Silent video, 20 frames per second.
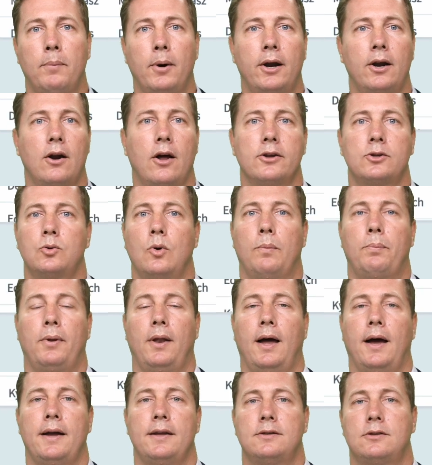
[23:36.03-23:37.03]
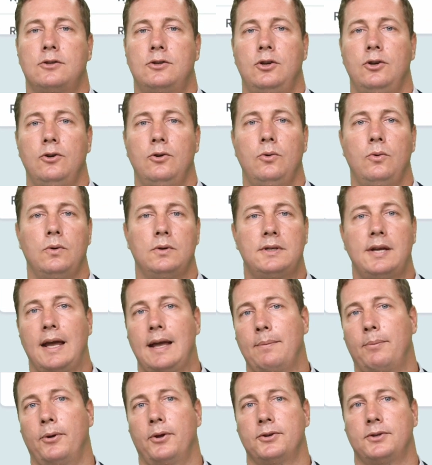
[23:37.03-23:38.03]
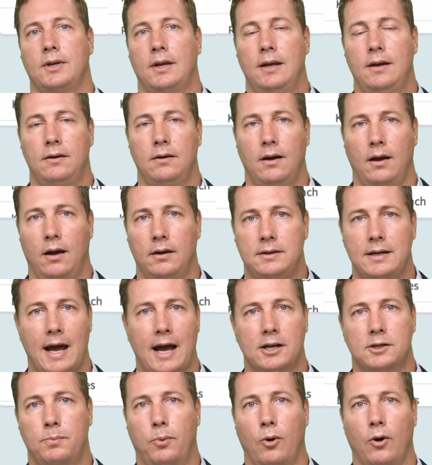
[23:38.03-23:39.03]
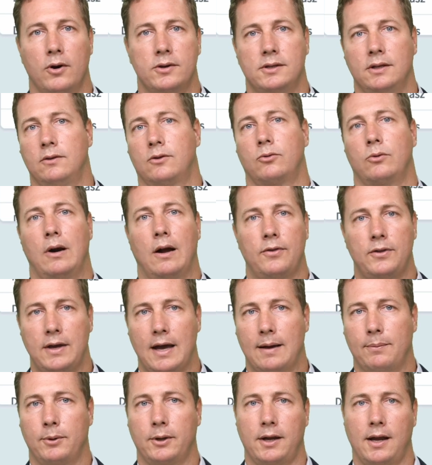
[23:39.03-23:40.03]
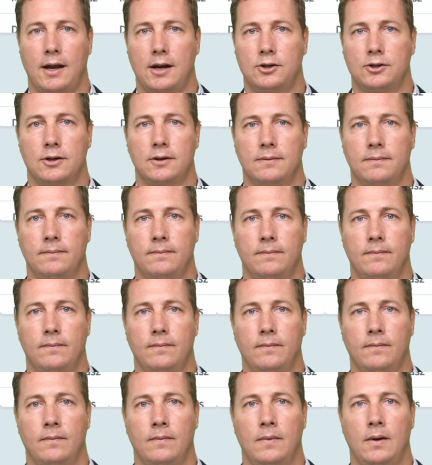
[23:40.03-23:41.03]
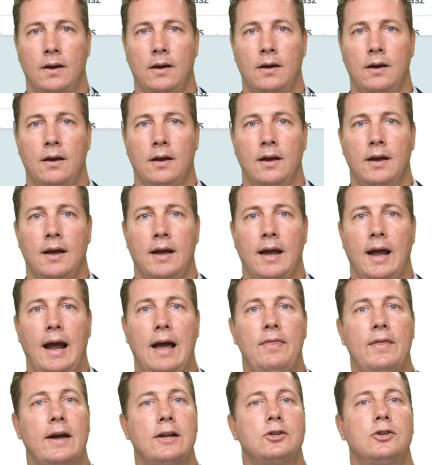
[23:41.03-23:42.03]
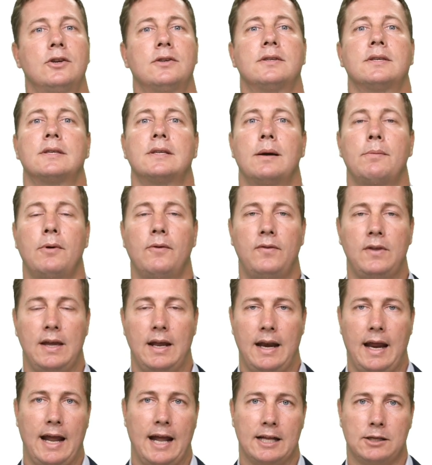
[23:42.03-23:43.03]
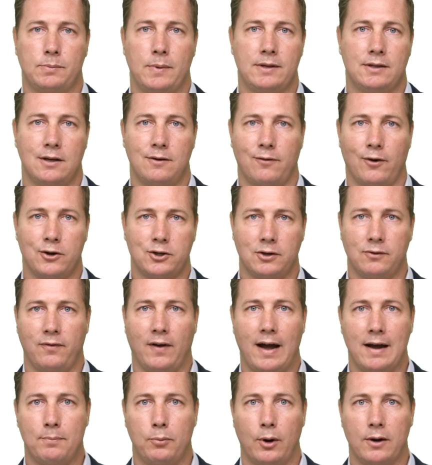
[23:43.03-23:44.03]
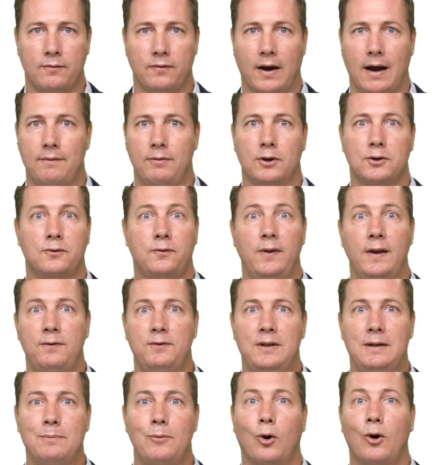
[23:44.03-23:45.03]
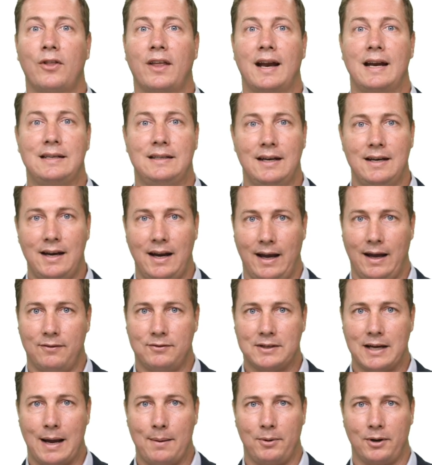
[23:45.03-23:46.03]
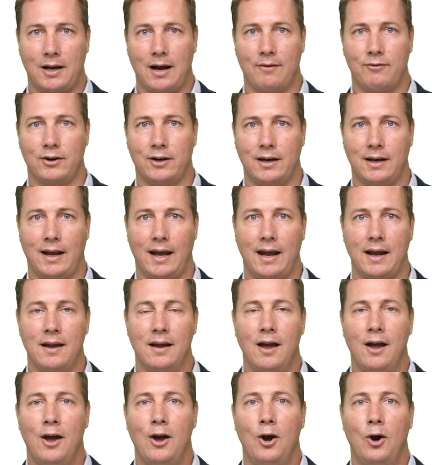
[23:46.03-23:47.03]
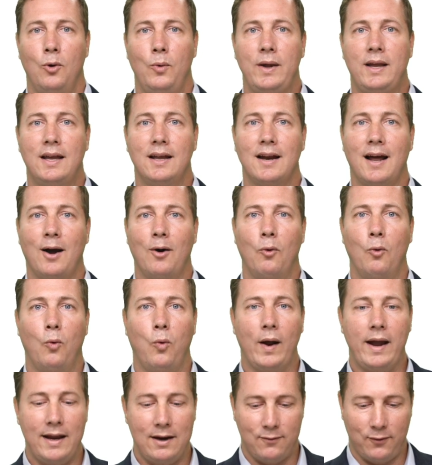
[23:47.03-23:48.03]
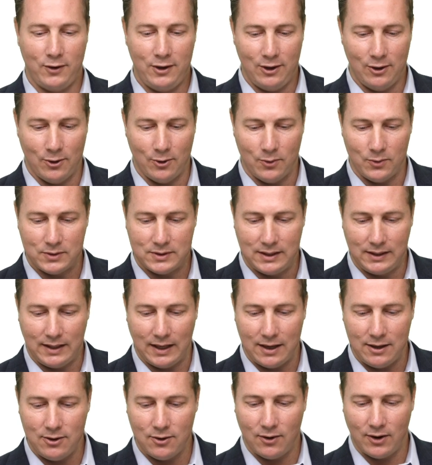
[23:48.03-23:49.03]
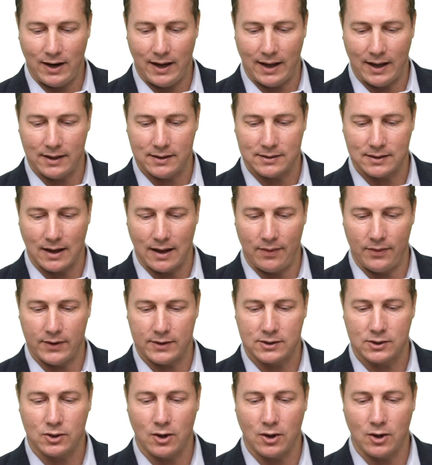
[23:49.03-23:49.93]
but it also applies to tables in dashboards and throughout the application. And that's just some of the enhancements in version 5.5. There's 50 more that I didn't have time to cover today. We cannot wait for you to get your hands on this